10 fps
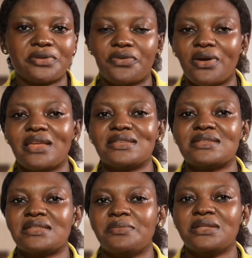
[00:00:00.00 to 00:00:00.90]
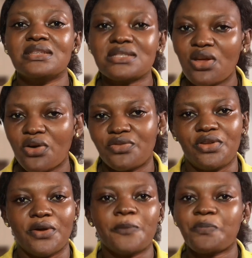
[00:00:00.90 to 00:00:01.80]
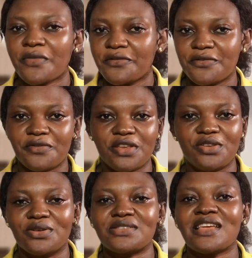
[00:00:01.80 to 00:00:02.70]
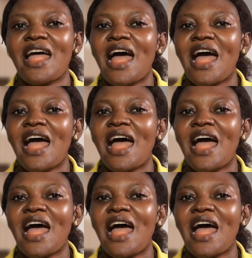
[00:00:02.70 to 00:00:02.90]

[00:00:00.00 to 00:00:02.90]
for the stability of your videos.